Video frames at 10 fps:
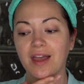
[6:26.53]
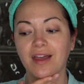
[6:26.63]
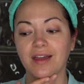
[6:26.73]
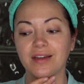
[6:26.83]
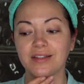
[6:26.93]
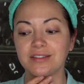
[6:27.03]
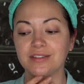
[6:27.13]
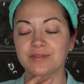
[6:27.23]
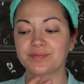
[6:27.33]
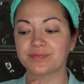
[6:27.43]

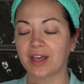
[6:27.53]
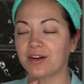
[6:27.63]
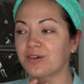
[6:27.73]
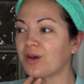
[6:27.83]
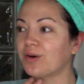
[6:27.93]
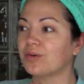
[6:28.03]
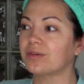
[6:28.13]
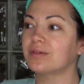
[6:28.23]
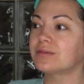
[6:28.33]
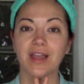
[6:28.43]
and I don't know.